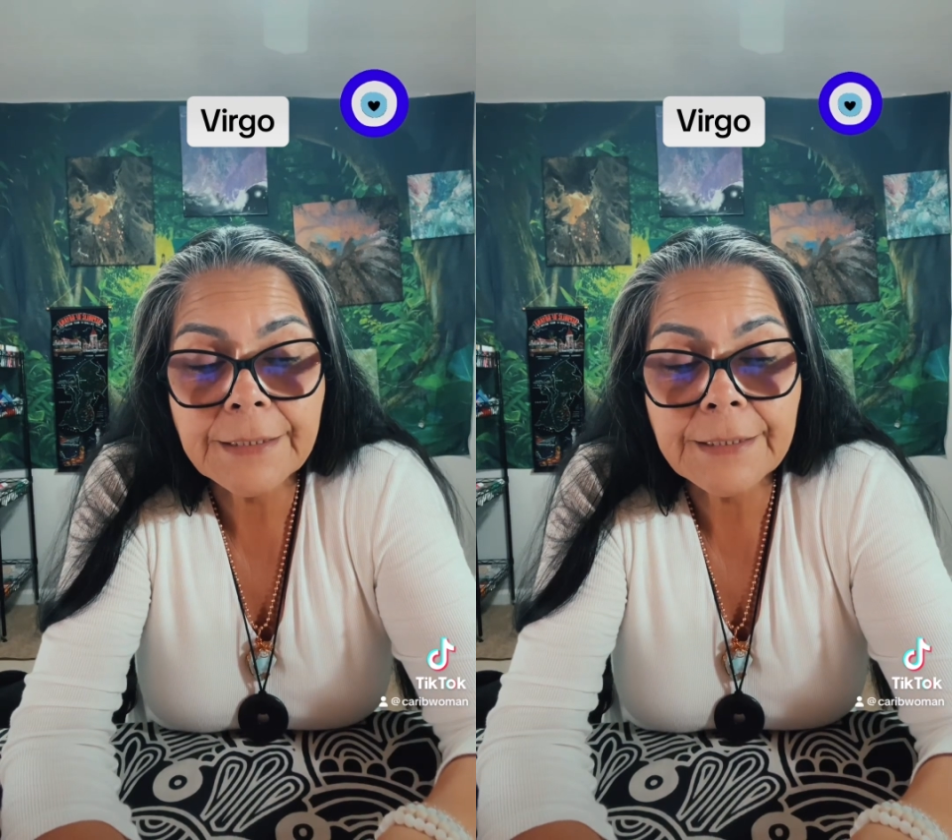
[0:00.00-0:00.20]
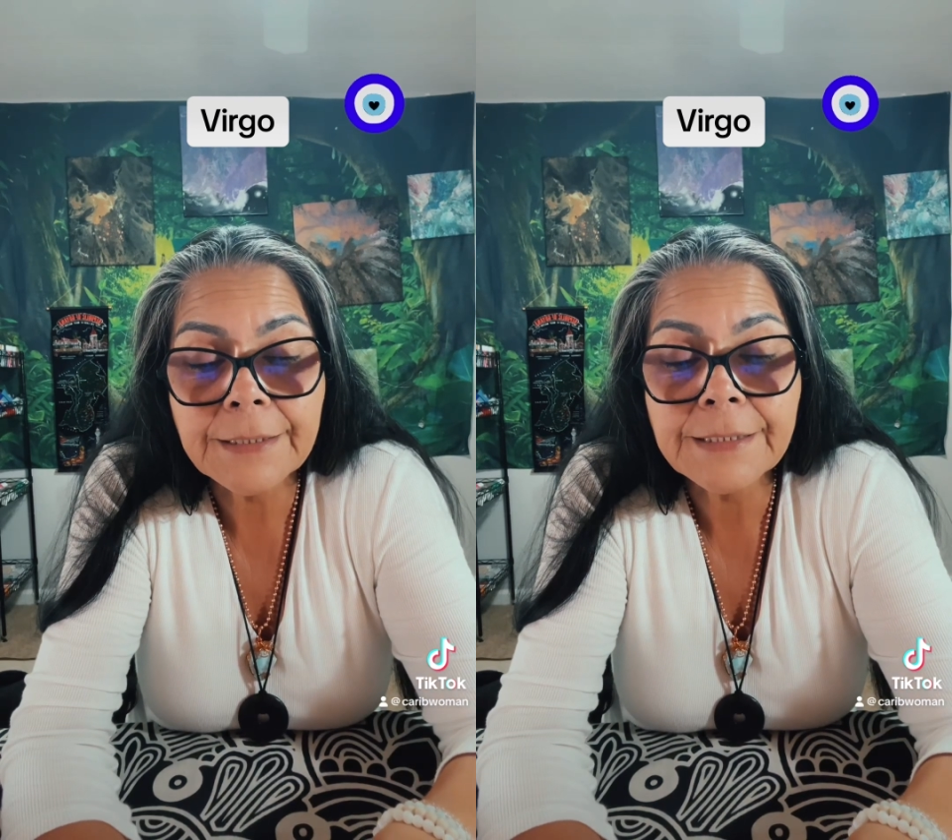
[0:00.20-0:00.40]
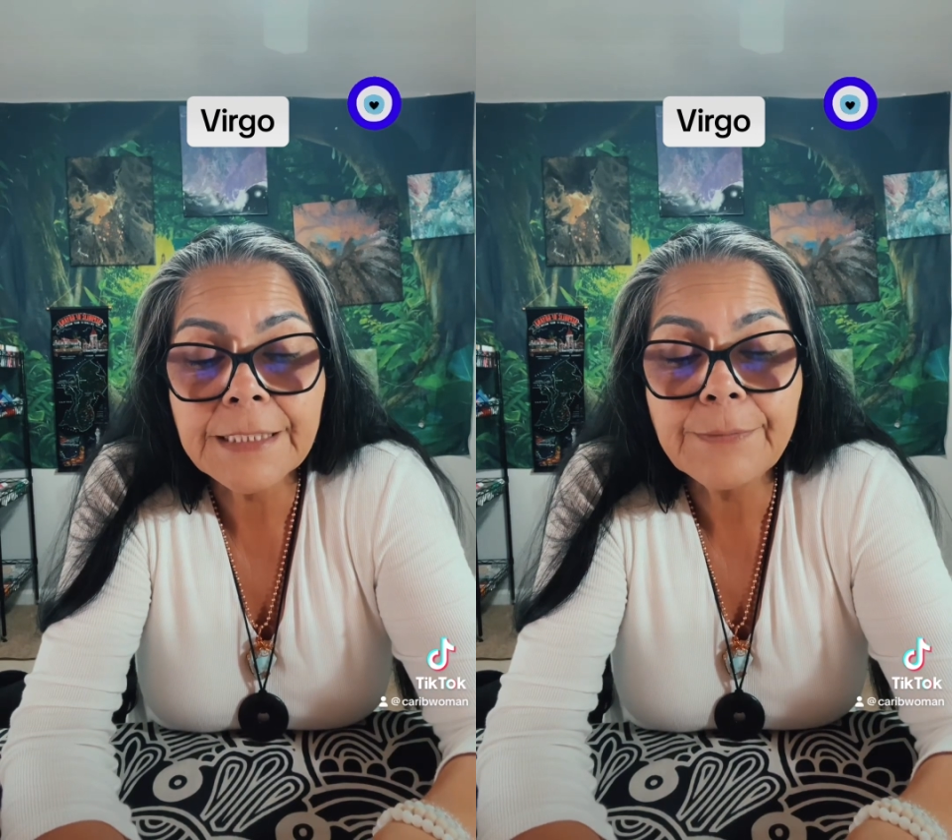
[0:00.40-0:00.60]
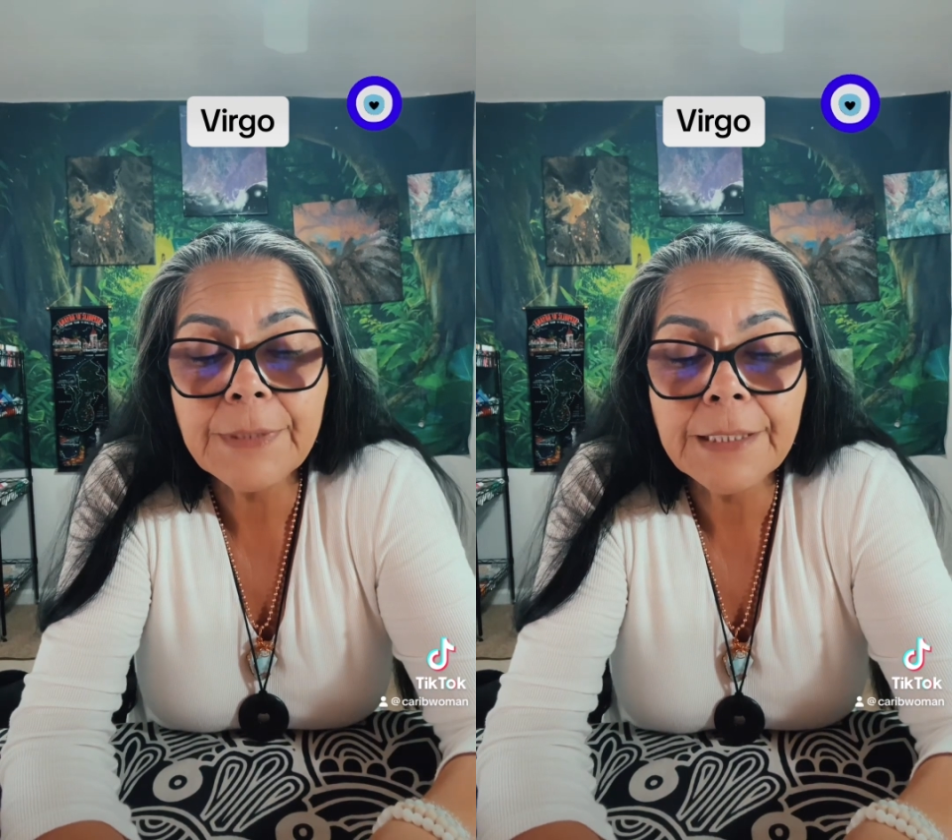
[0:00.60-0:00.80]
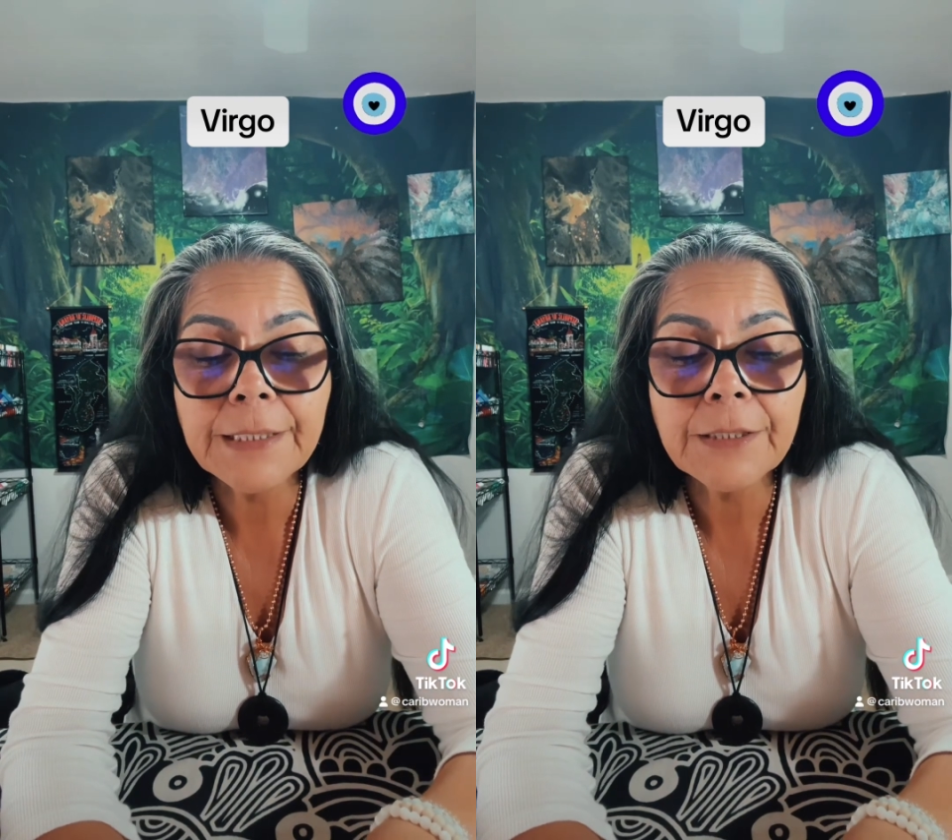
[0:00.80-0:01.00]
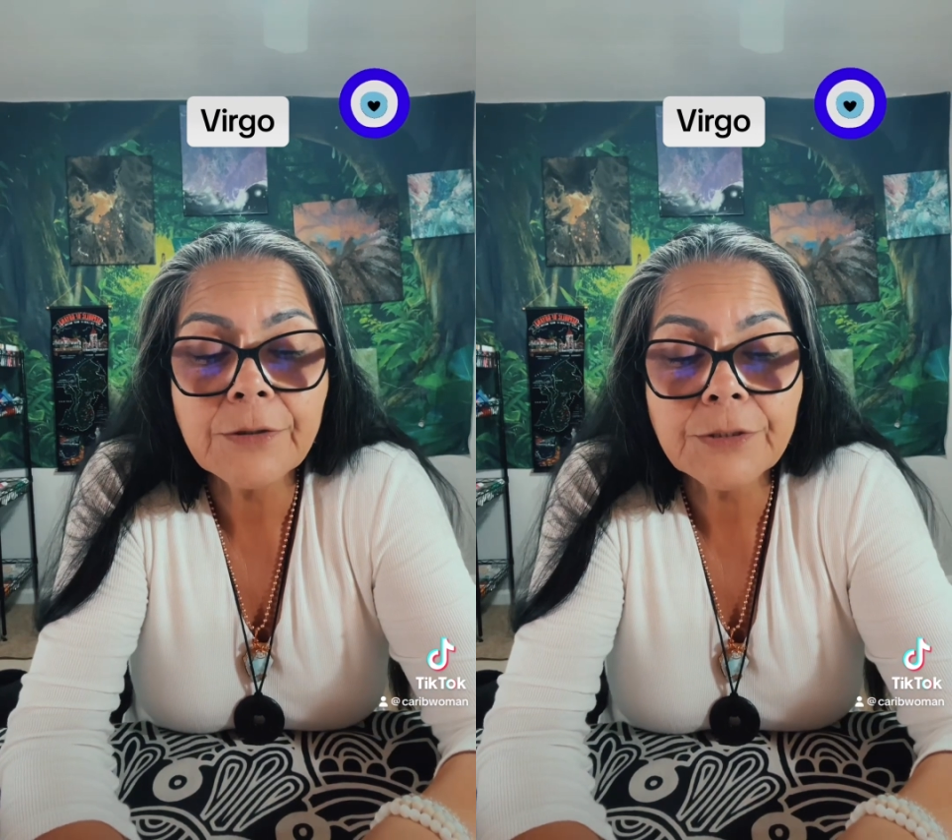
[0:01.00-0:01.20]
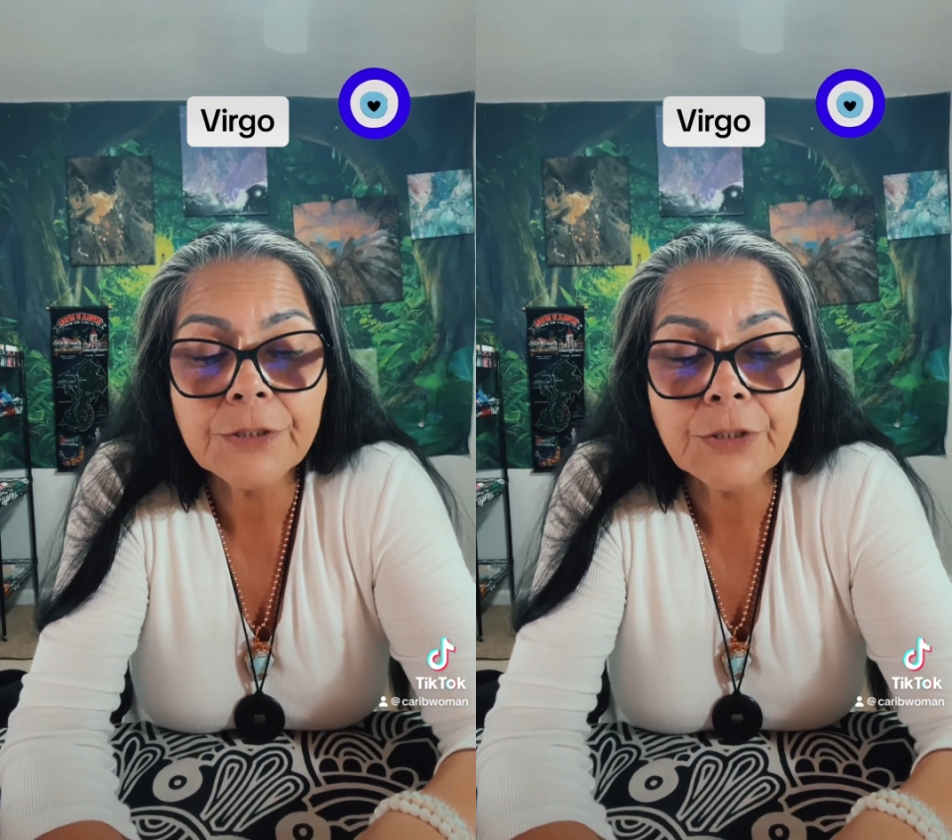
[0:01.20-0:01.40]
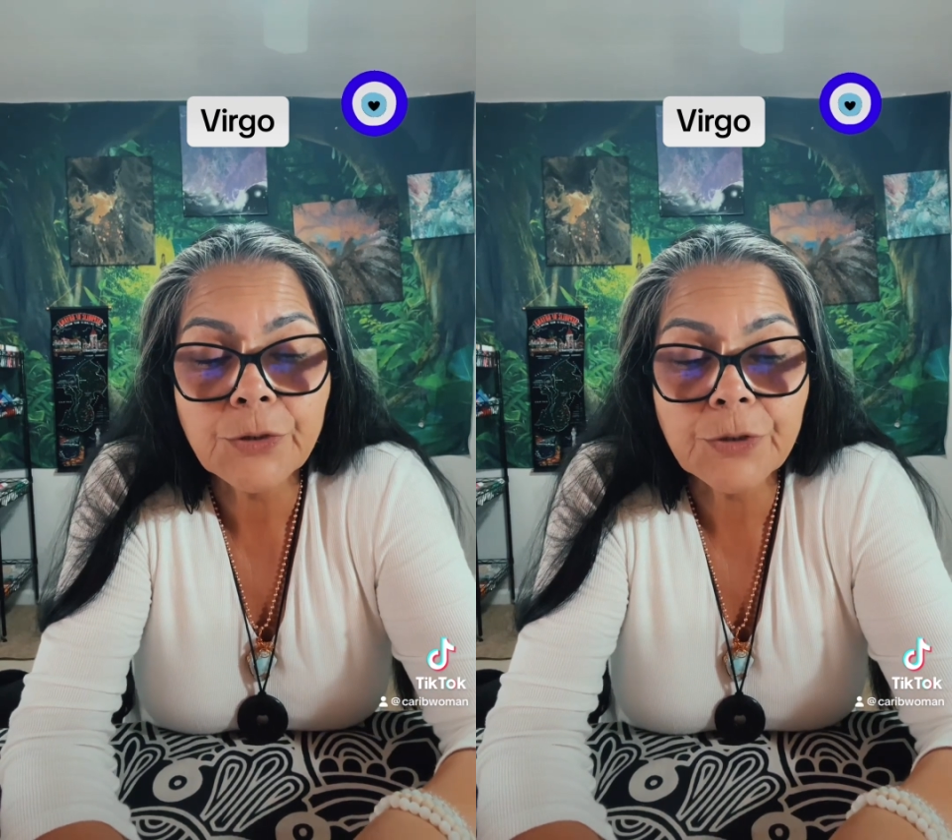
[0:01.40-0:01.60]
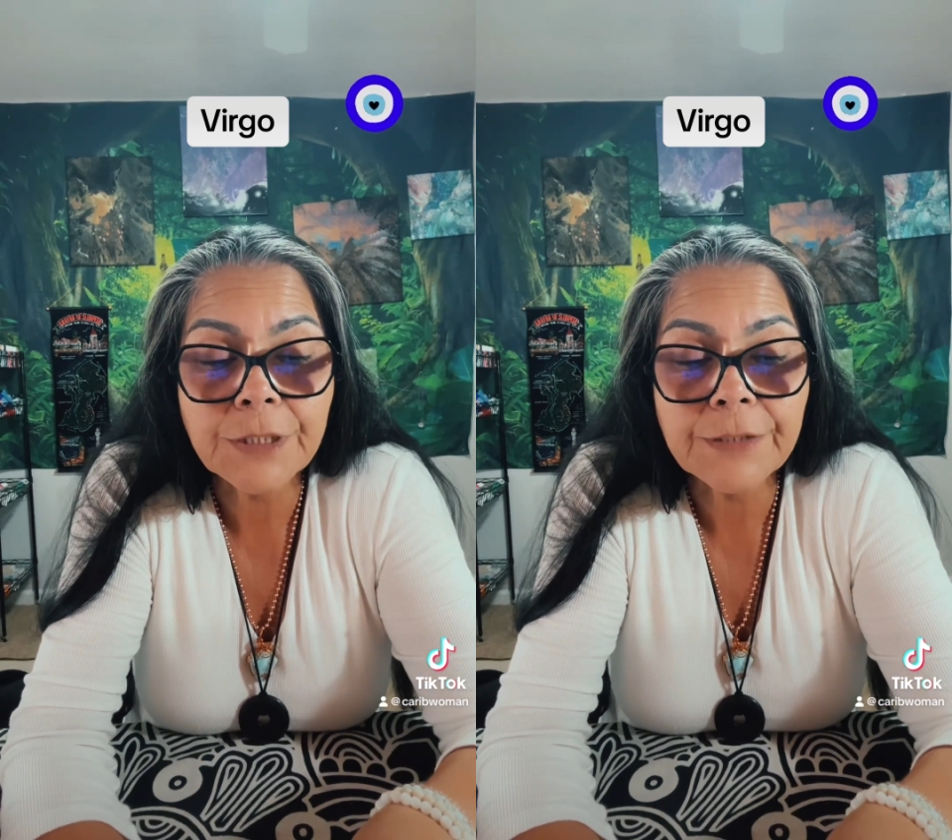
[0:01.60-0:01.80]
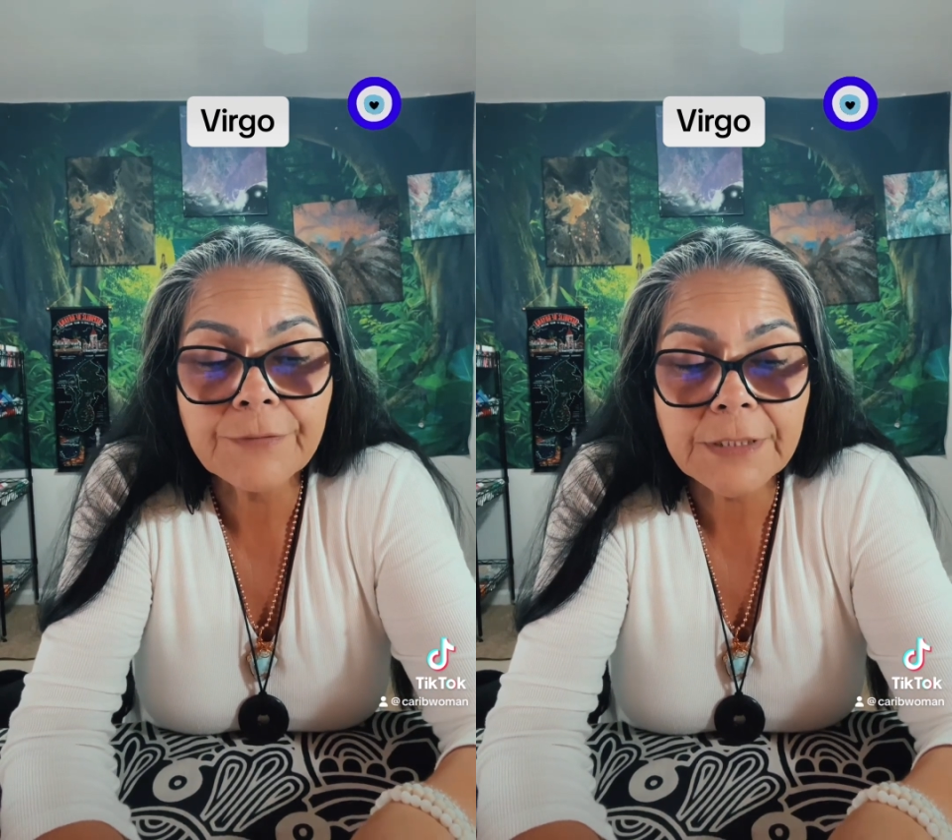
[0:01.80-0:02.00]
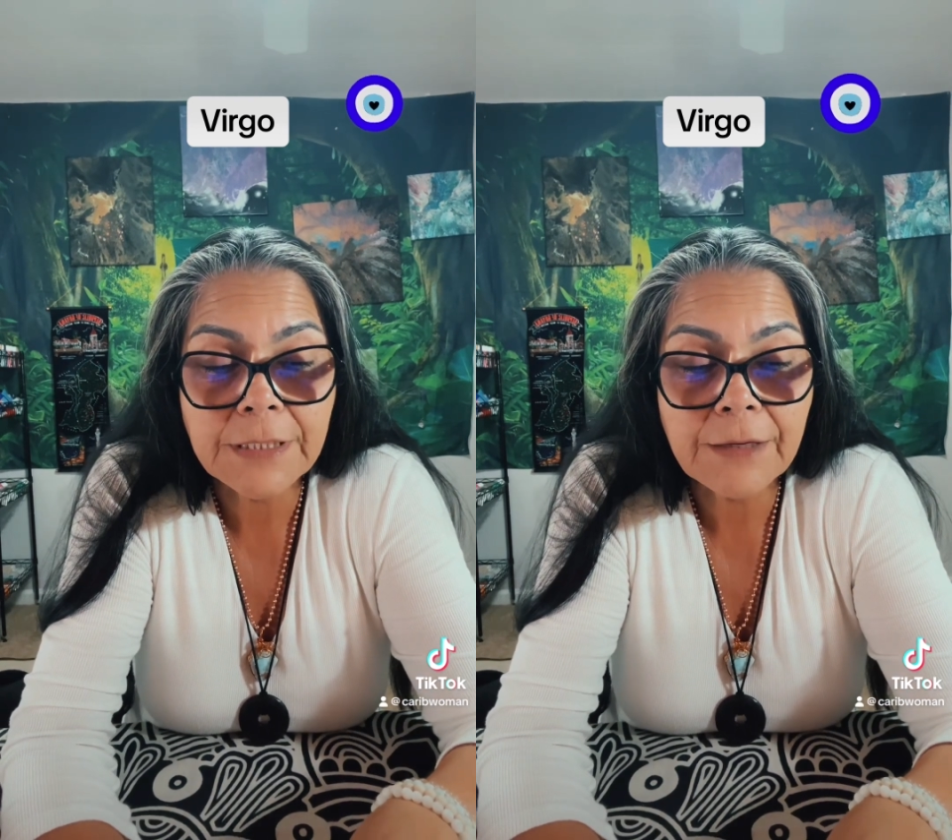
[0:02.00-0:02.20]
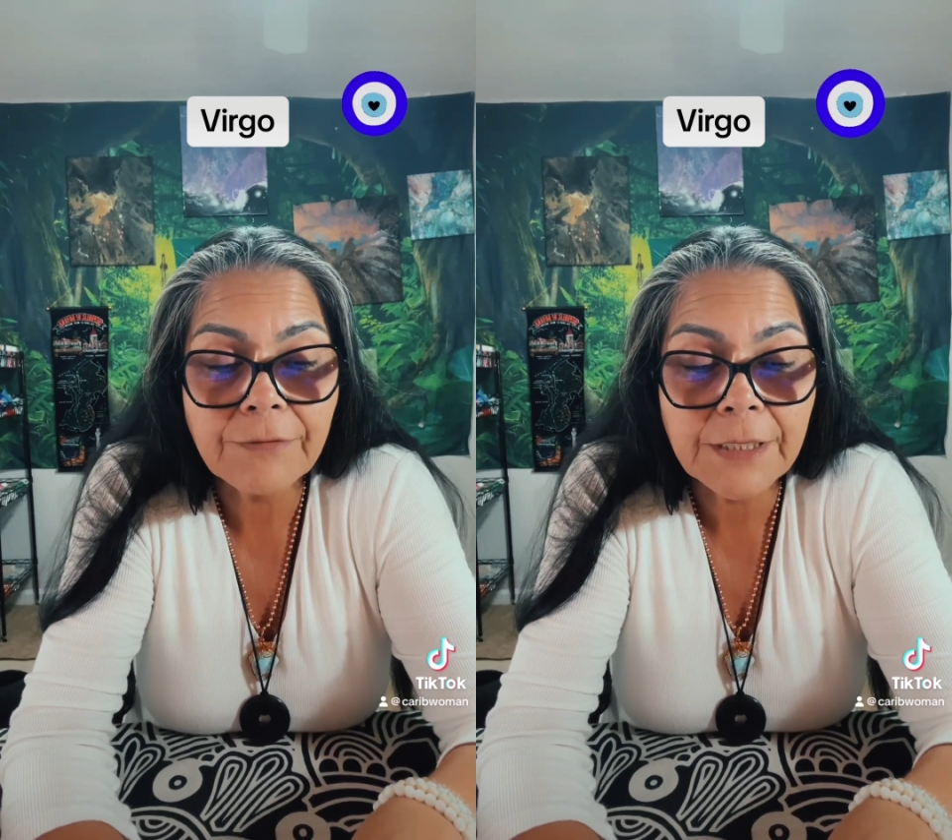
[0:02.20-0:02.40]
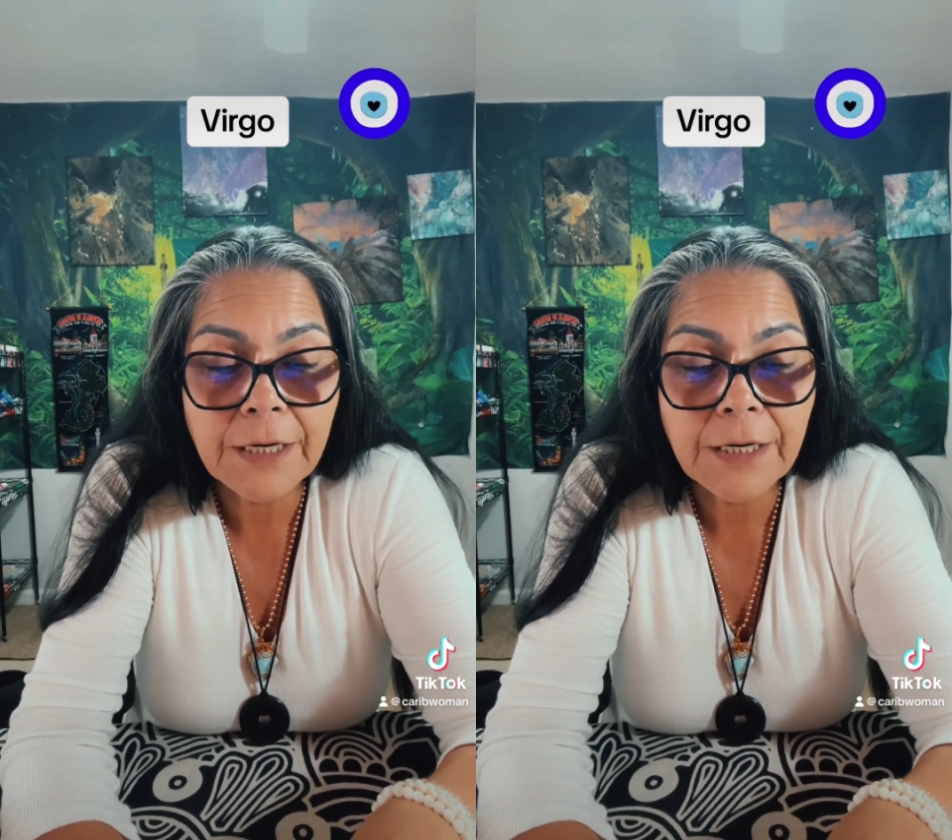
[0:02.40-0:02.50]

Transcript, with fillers: the seeming security of this lovely